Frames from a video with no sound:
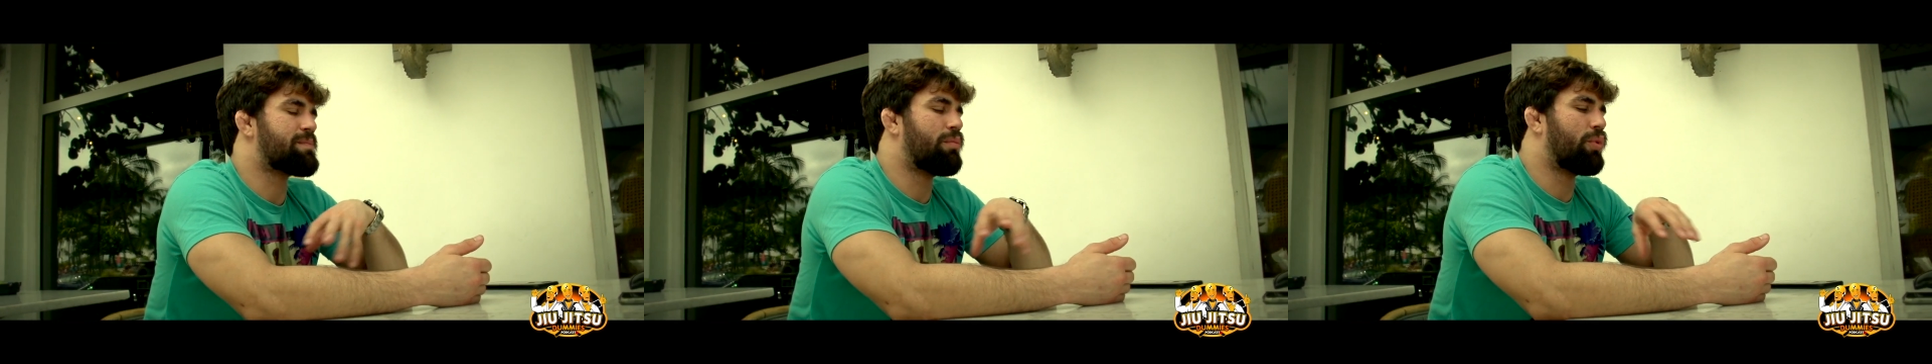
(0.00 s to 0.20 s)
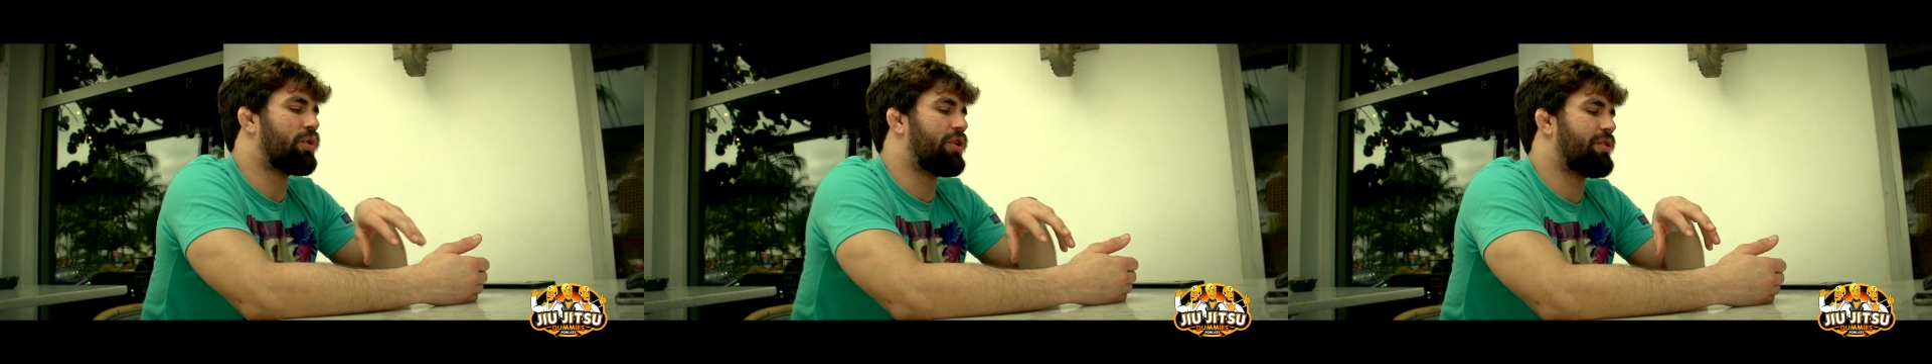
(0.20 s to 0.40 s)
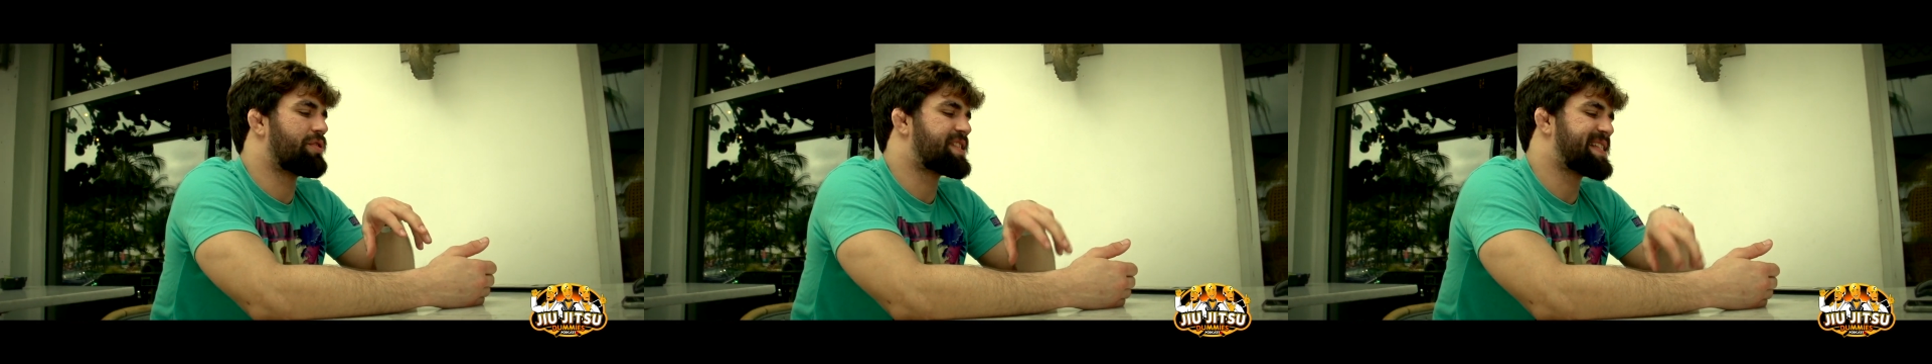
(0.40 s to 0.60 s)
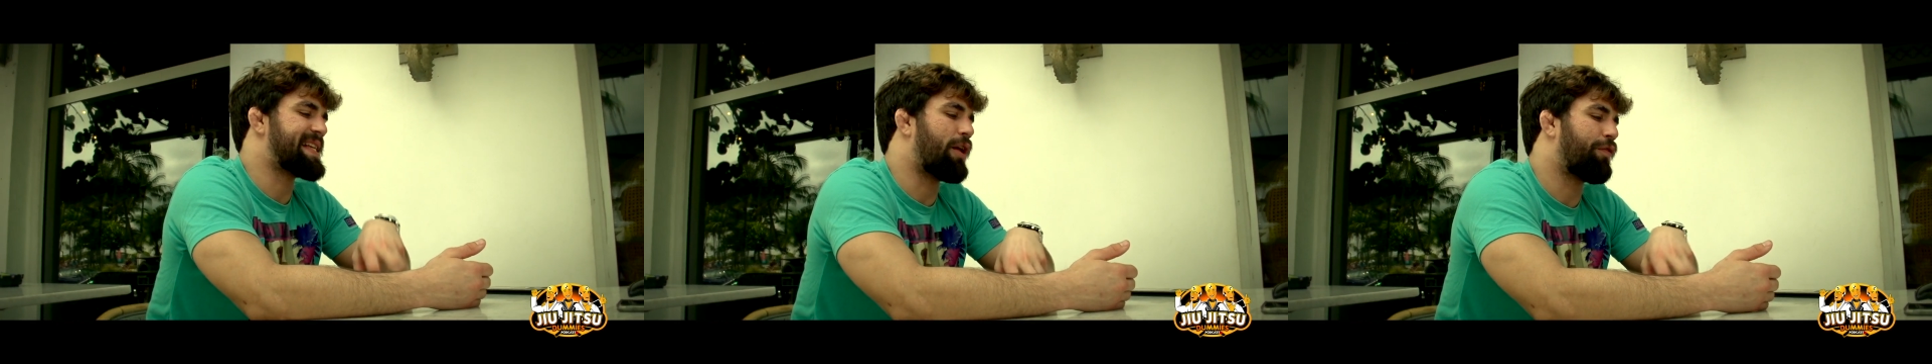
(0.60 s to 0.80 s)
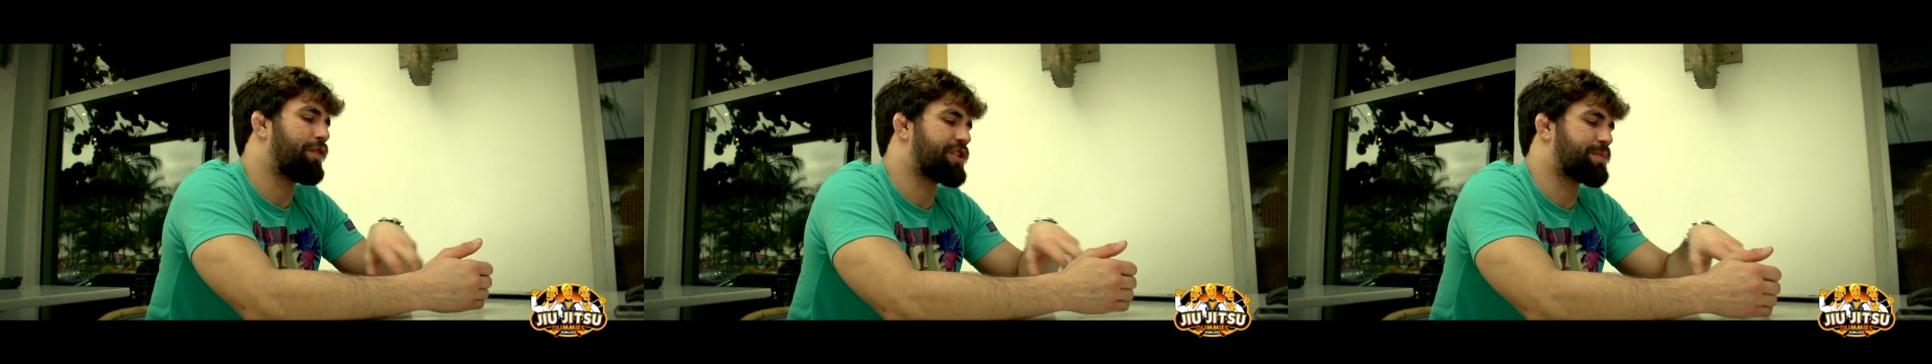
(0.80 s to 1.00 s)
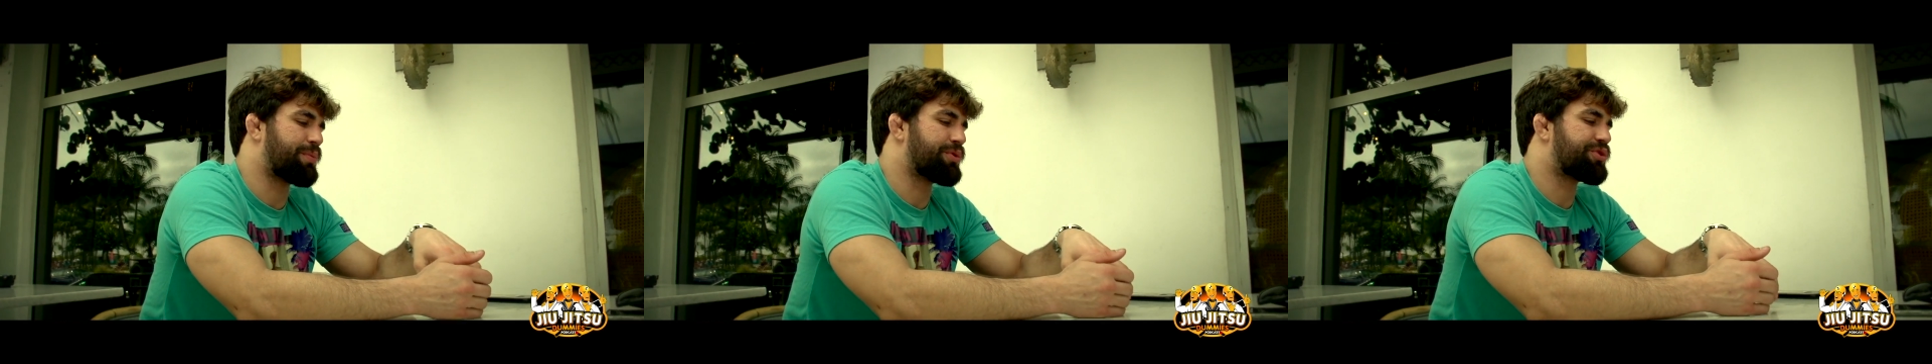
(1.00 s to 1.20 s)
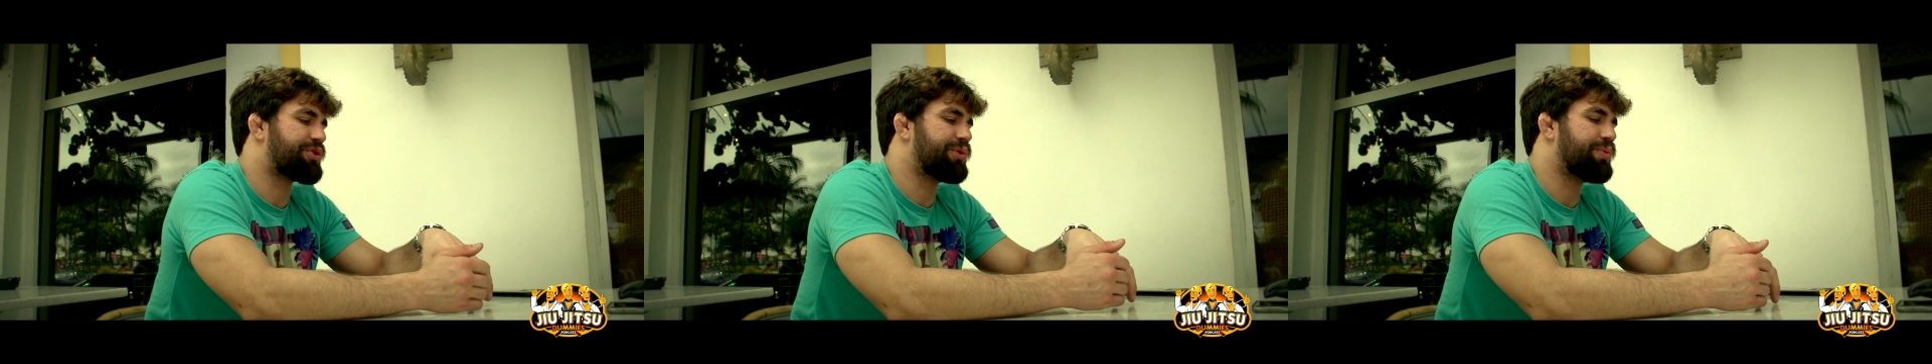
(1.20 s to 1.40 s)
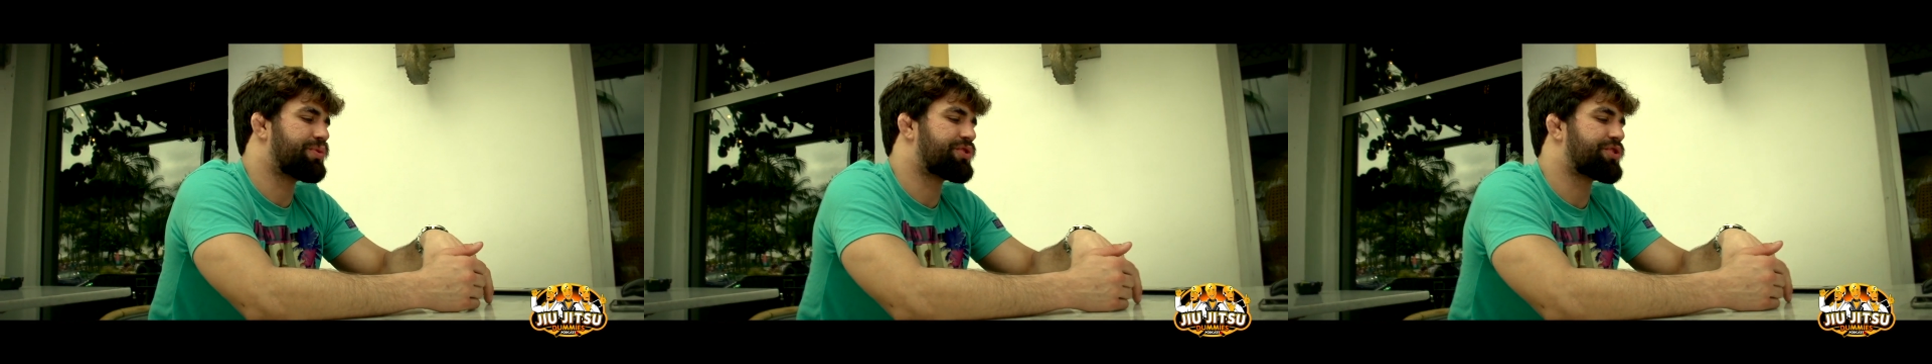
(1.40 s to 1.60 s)
more selfish
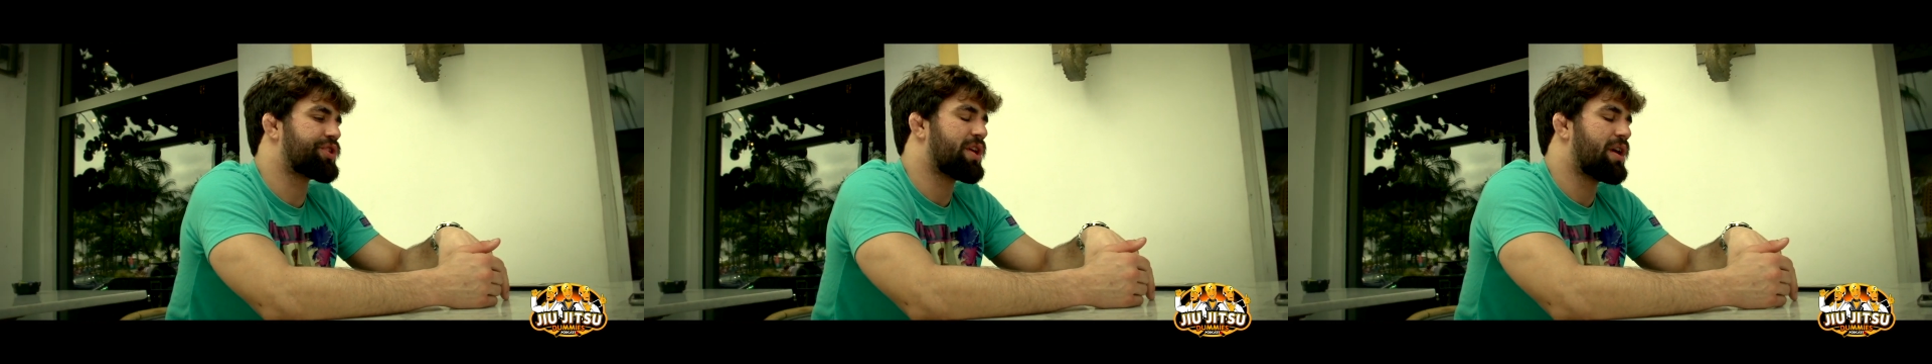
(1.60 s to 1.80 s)
pursuits,